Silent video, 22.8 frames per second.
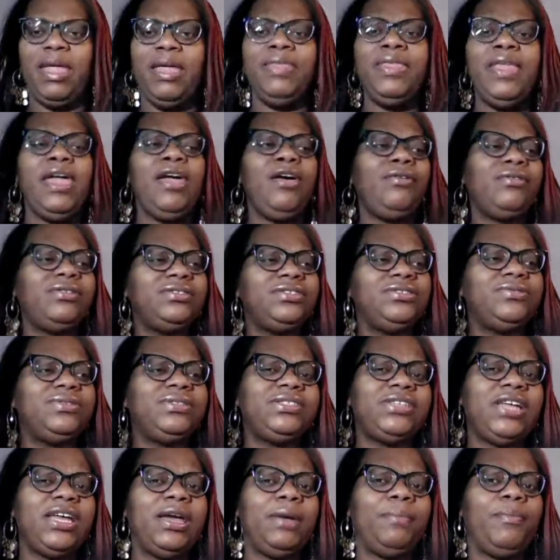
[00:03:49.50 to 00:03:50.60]
They also
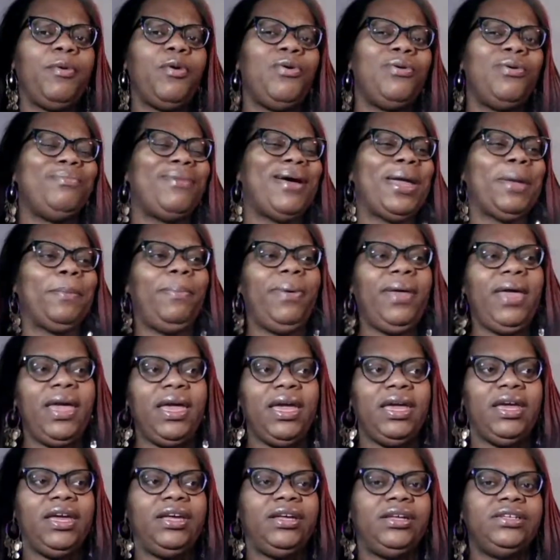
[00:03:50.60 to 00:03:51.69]
stay up on my
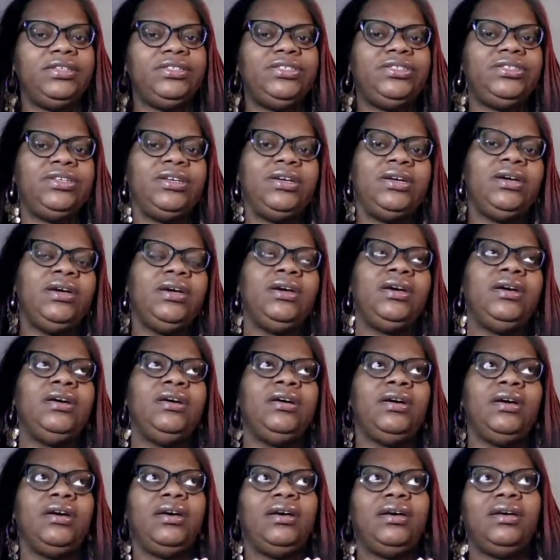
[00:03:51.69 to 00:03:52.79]
page
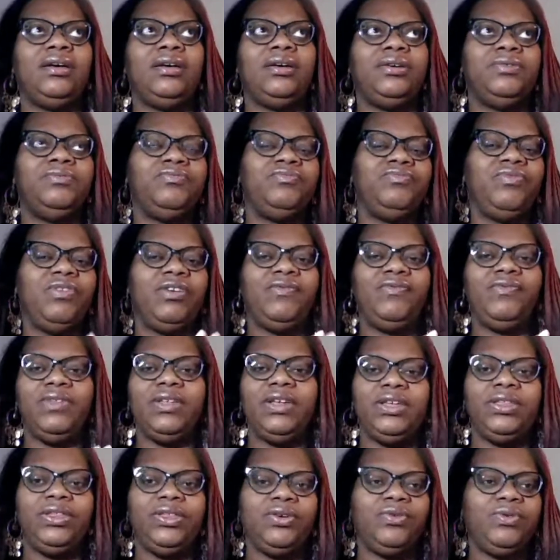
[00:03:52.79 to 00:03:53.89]

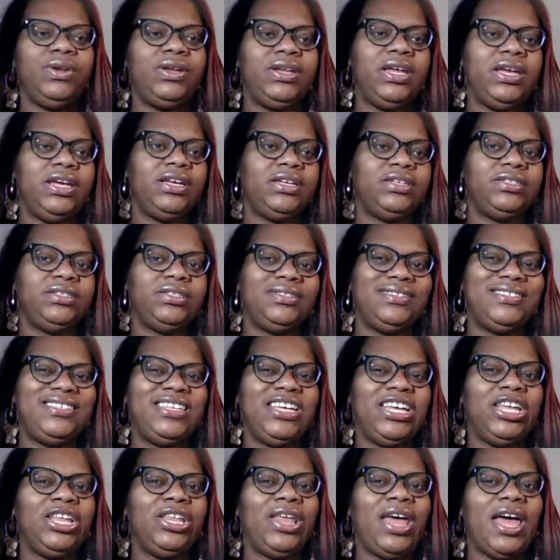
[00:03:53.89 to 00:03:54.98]
roughly 30 days
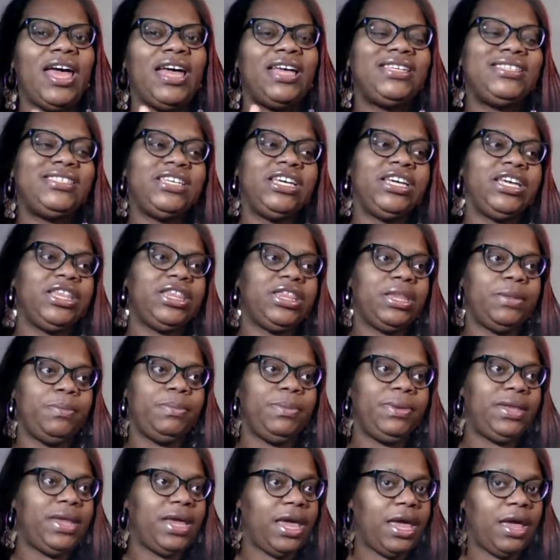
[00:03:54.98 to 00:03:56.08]
until I take them
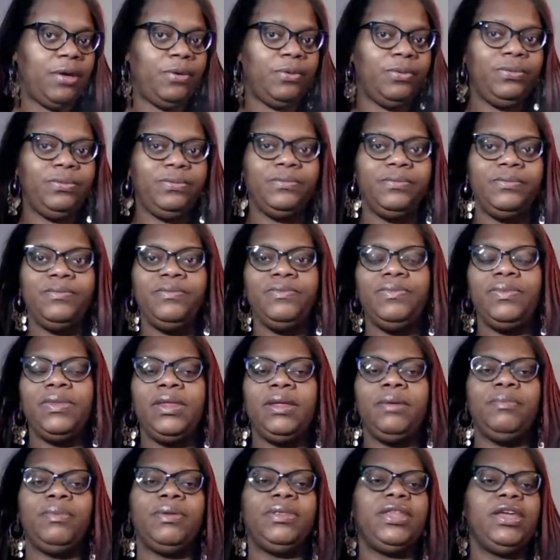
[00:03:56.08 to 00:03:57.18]
down.
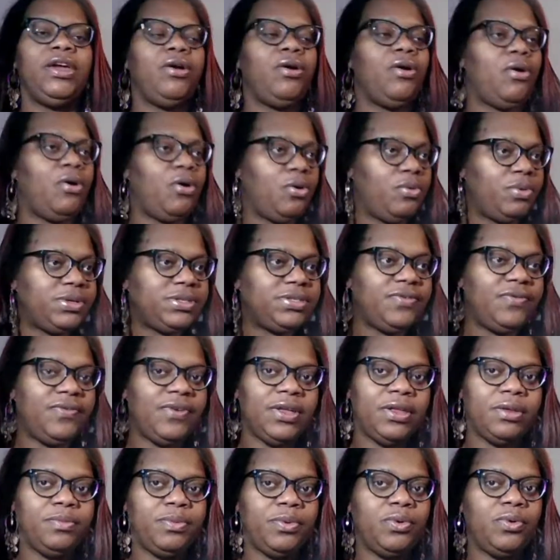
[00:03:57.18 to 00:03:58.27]
But they're always
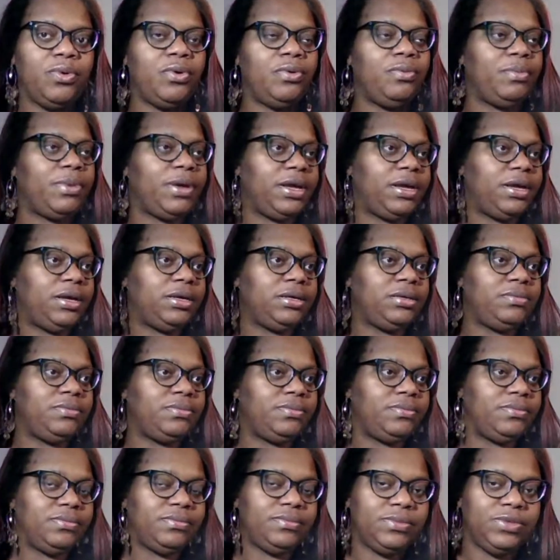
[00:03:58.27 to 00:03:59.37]
available on my
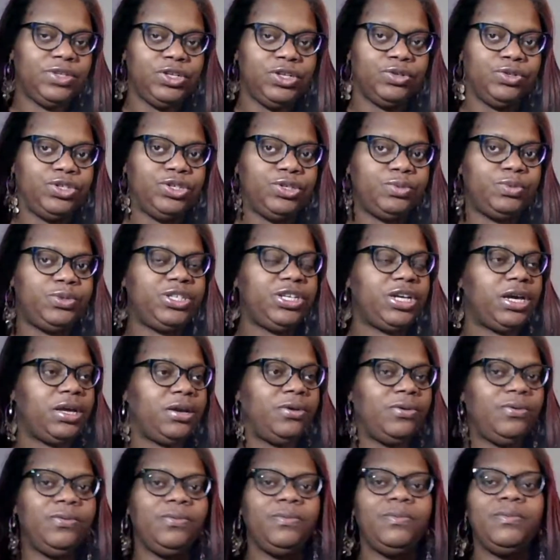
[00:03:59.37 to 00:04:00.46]
YouTube channel.